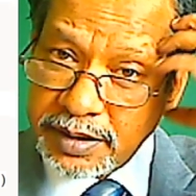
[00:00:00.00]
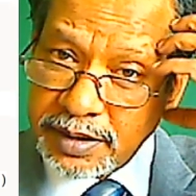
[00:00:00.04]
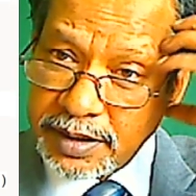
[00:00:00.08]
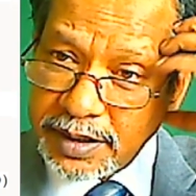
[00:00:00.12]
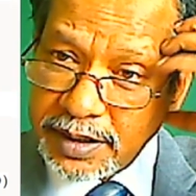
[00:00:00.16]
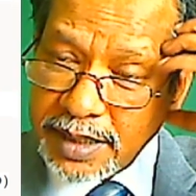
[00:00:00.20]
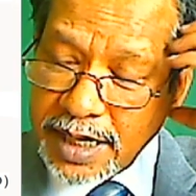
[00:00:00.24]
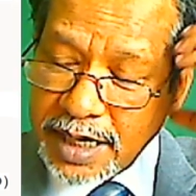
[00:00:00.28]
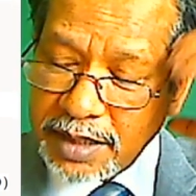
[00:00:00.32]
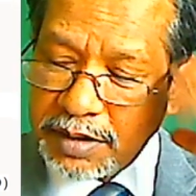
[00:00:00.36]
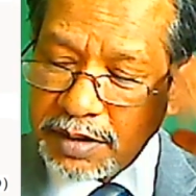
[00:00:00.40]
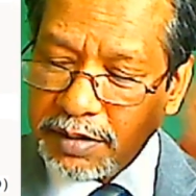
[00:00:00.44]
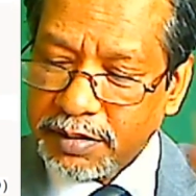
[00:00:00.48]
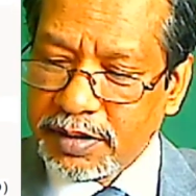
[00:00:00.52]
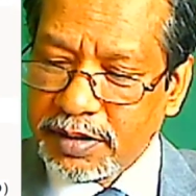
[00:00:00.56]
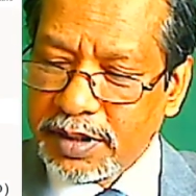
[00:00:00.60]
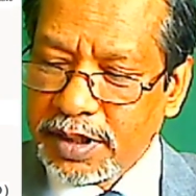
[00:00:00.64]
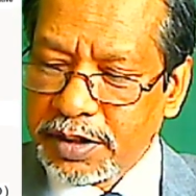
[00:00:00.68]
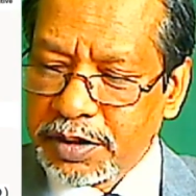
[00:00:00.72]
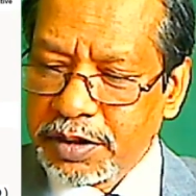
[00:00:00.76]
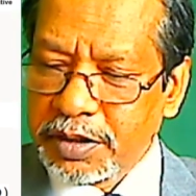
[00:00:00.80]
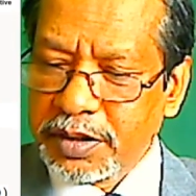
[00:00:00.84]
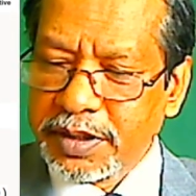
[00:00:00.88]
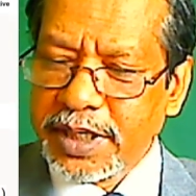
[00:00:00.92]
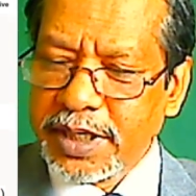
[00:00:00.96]
that they
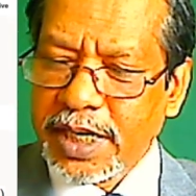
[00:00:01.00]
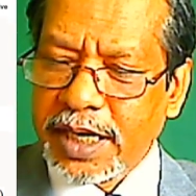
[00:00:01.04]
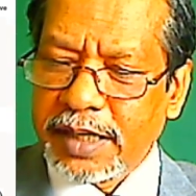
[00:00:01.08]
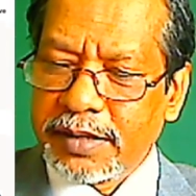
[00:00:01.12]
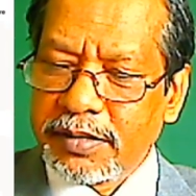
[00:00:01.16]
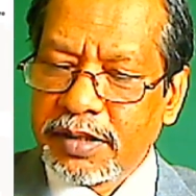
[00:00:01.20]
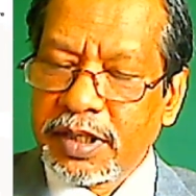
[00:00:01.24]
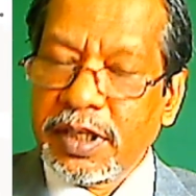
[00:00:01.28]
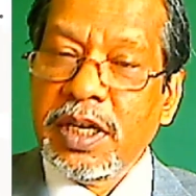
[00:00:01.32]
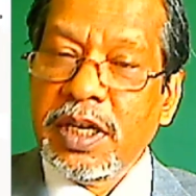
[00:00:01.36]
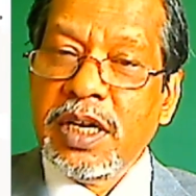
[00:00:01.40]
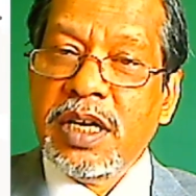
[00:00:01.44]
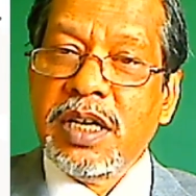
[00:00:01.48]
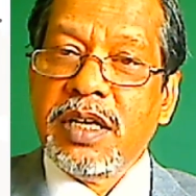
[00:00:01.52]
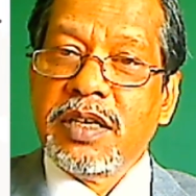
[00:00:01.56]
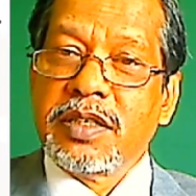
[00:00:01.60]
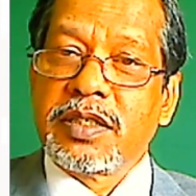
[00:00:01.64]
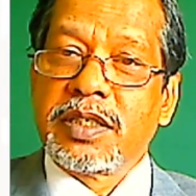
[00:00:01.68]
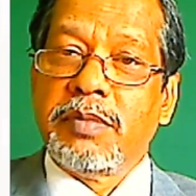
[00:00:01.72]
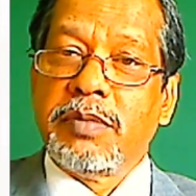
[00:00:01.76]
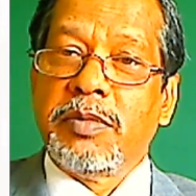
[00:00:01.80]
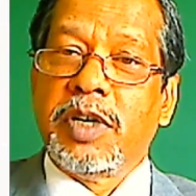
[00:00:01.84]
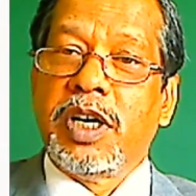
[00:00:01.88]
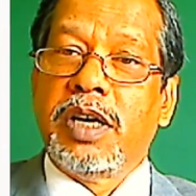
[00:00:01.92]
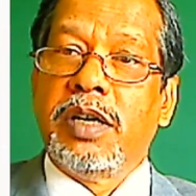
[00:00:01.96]
should get
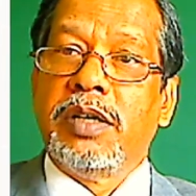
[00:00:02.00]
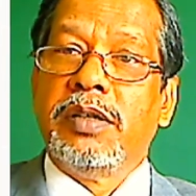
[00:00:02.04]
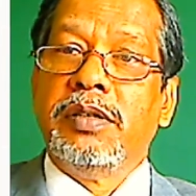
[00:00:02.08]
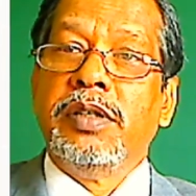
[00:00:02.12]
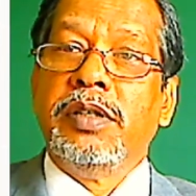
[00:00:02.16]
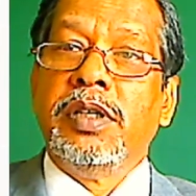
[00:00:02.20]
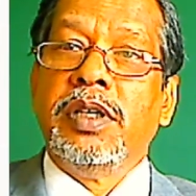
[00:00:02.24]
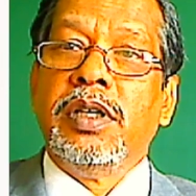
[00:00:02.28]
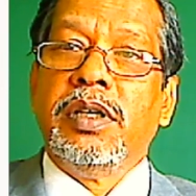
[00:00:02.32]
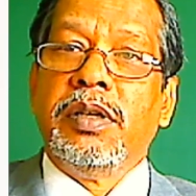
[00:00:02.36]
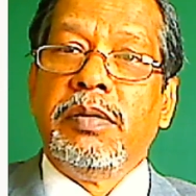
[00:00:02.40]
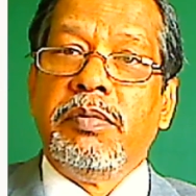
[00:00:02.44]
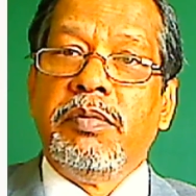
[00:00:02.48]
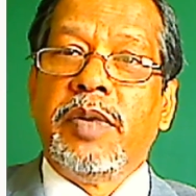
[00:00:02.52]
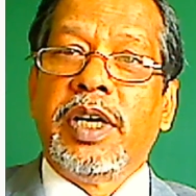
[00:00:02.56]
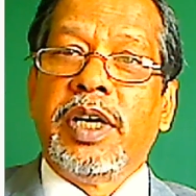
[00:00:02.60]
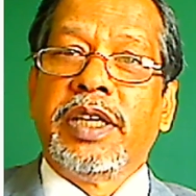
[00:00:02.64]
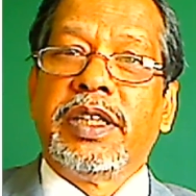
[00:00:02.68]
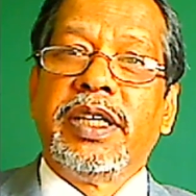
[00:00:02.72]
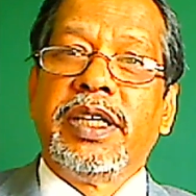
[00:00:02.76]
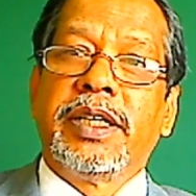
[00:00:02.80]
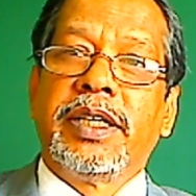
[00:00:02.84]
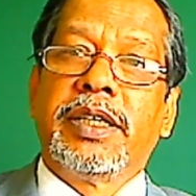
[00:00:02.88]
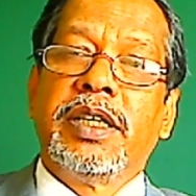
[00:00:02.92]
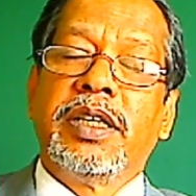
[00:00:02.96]
somehow by
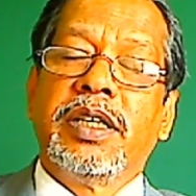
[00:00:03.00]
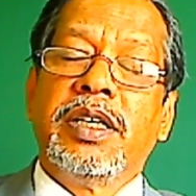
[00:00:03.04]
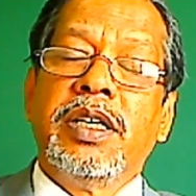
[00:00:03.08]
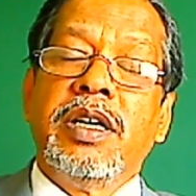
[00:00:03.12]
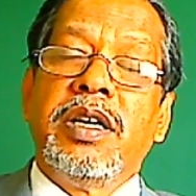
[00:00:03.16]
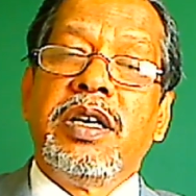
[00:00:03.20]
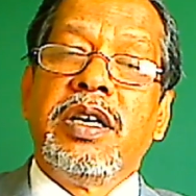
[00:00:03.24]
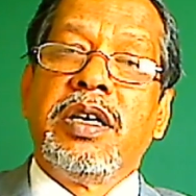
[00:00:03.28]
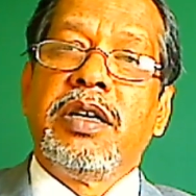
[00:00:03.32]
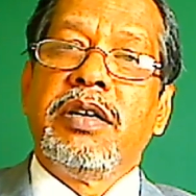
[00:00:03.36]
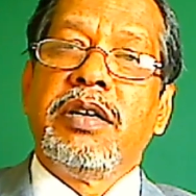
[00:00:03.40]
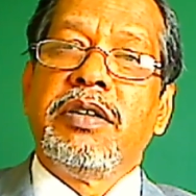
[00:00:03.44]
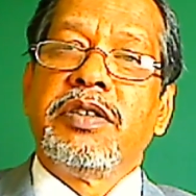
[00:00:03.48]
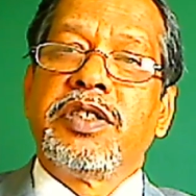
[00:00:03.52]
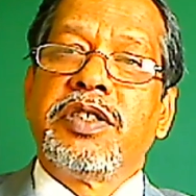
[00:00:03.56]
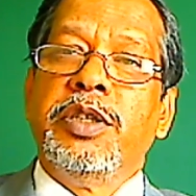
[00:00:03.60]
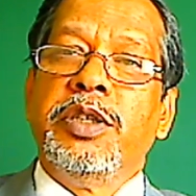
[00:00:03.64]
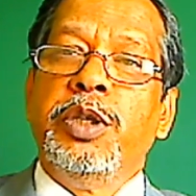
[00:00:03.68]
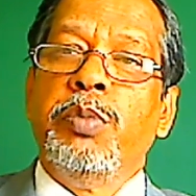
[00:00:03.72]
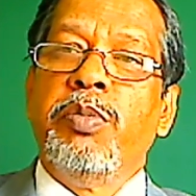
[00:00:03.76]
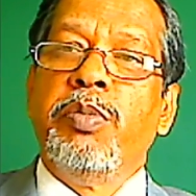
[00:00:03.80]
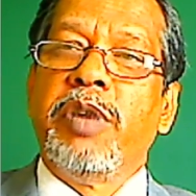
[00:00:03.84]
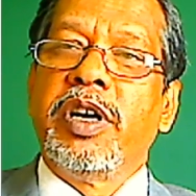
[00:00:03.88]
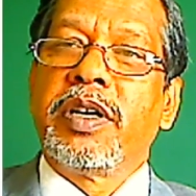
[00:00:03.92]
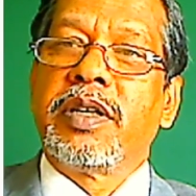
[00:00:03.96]
thinking. Here's the
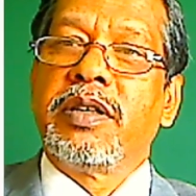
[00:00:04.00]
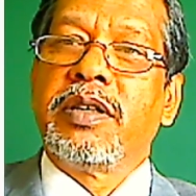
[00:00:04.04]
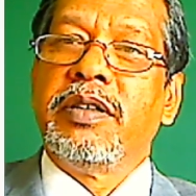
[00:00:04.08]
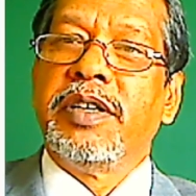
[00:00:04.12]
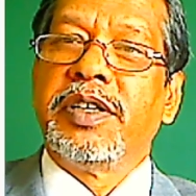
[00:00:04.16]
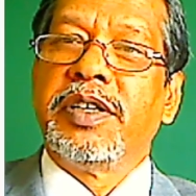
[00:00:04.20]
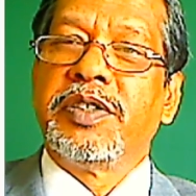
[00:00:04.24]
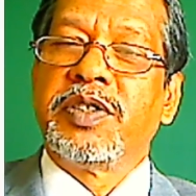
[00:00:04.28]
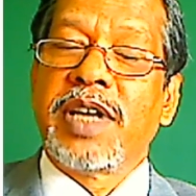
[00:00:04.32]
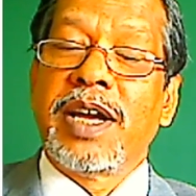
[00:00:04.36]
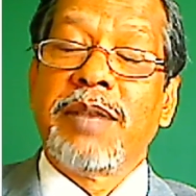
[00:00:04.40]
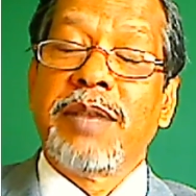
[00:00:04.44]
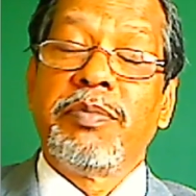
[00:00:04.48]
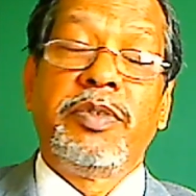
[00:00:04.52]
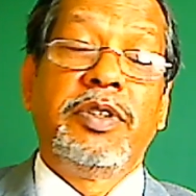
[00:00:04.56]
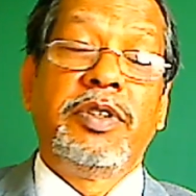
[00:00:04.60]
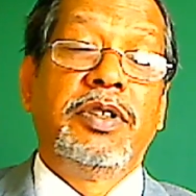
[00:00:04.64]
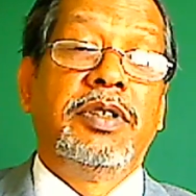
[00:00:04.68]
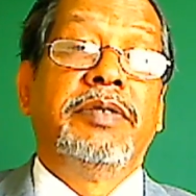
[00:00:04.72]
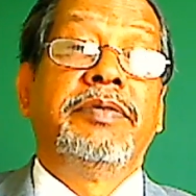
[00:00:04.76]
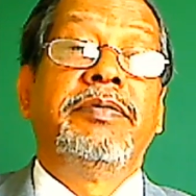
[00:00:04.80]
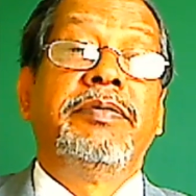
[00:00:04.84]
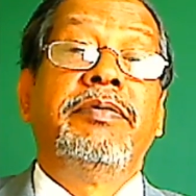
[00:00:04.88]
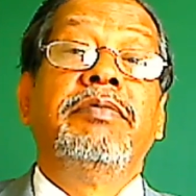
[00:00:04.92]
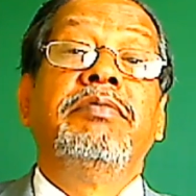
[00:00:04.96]
numerical
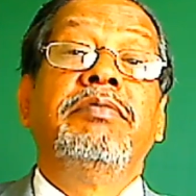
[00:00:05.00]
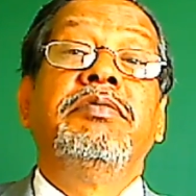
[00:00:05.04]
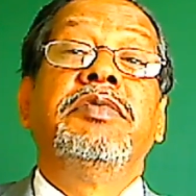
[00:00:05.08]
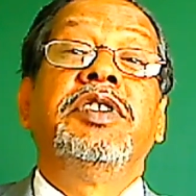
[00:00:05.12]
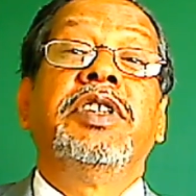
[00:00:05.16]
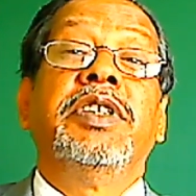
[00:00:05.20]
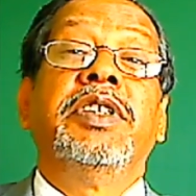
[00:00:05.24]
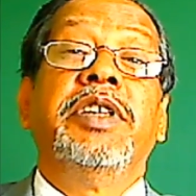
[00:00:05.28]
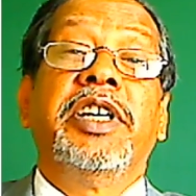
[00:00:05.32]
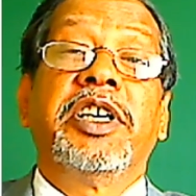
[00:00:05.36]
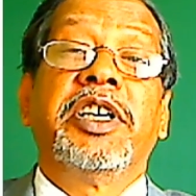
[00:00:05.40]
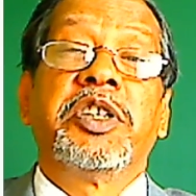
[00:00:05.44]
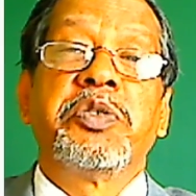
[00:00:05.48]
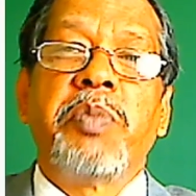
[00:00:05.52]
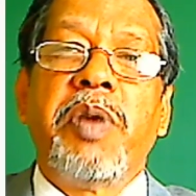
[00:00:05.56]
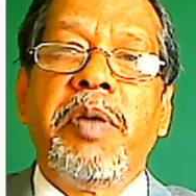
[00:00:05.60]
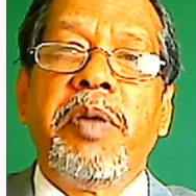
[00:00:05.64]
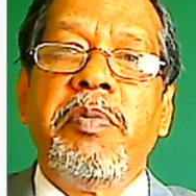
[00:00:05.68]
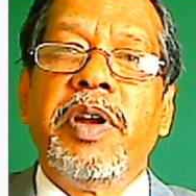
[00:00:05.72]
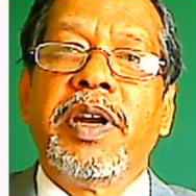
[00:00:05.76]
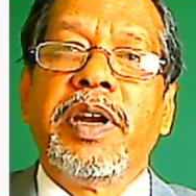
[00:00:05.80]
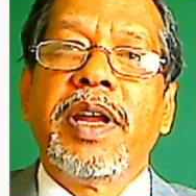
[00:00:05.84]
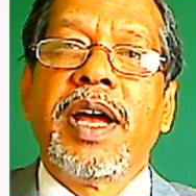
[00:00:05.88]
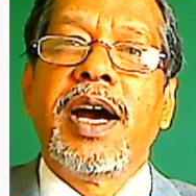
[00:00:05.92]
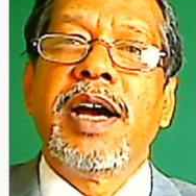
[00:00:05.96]
example of the
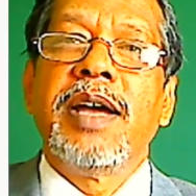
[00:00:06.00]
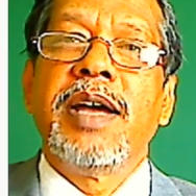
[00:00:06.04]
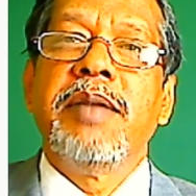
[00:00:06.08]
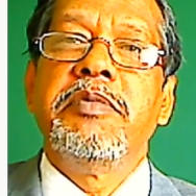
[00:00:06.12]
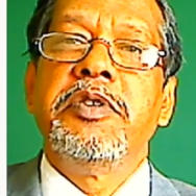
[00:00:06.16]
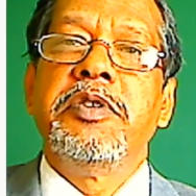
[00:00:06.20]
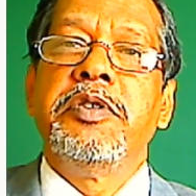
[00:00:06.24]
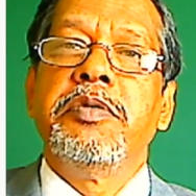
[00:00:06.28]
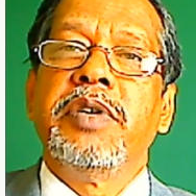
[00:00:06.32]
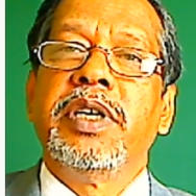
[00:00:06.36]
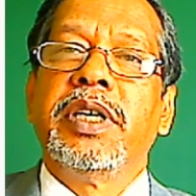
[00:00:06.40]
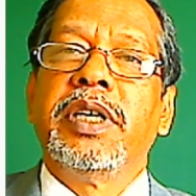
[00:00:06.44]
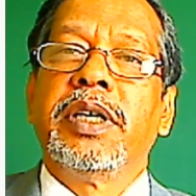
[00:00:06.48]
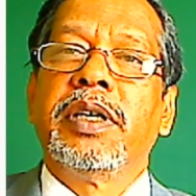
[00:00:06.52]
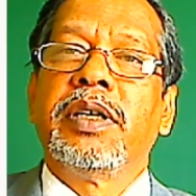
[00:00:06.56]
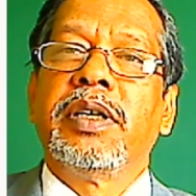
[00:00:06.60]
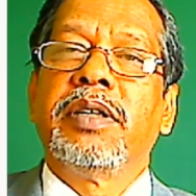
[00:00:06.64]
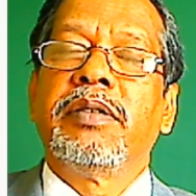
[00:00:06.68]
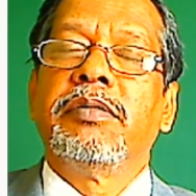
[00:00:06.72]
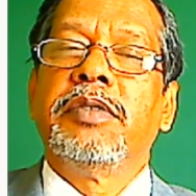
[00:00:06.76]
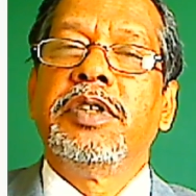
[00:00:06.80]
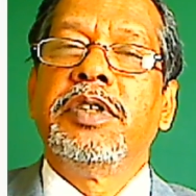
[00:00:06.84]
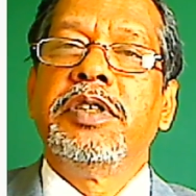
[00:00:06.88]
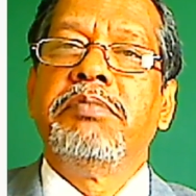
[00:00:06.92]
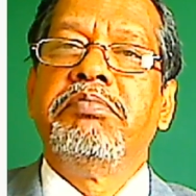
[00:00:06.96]
experiment I'm
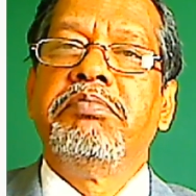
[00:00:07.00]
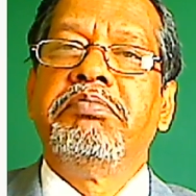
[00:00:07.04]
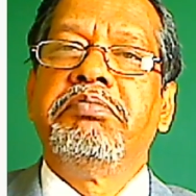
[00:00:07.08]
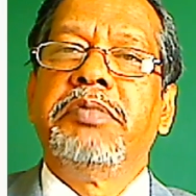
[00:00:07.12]
doing.